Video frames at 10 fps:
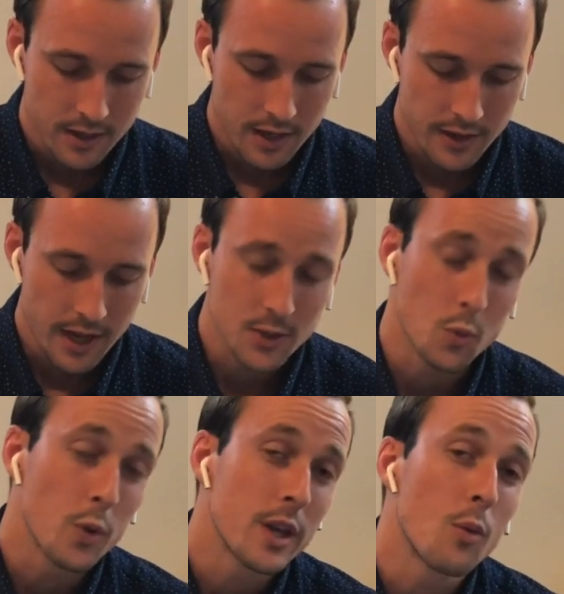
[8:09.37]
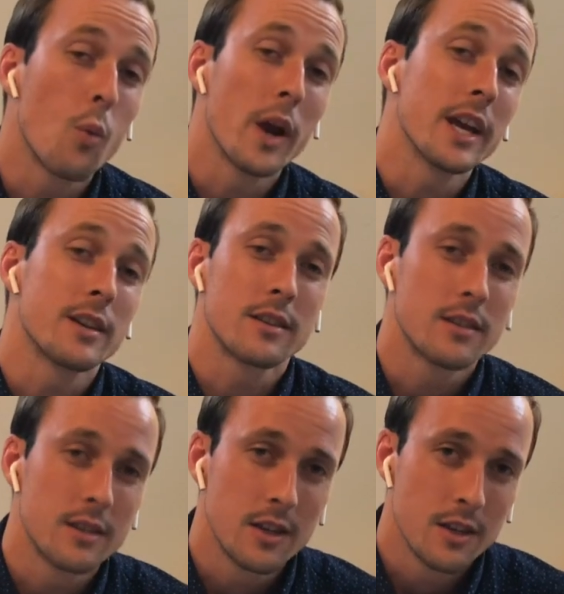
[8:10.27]
And that as we wait
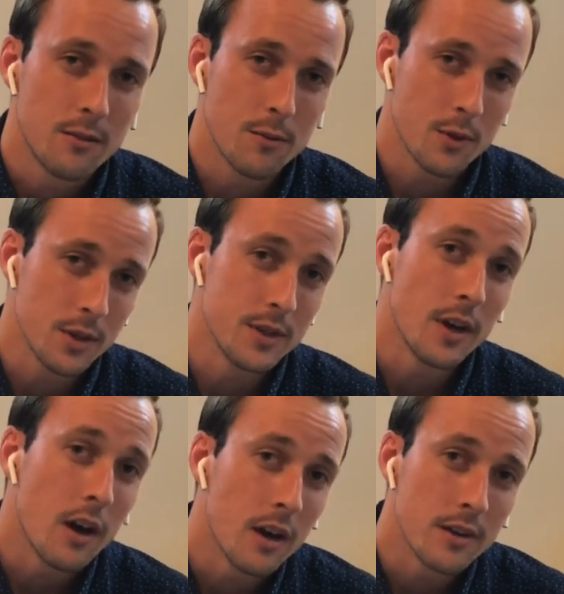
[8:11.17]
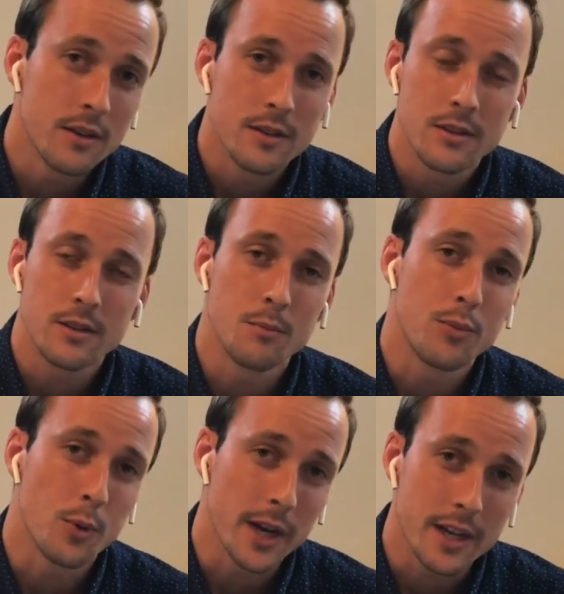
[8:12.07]
for the dawn to
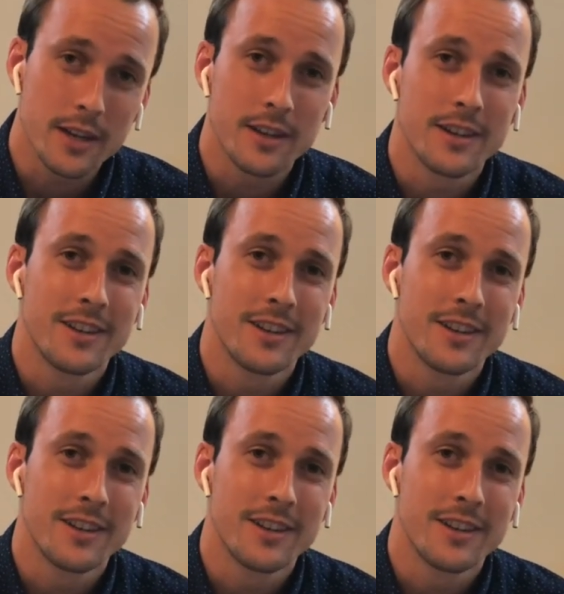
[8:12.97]
break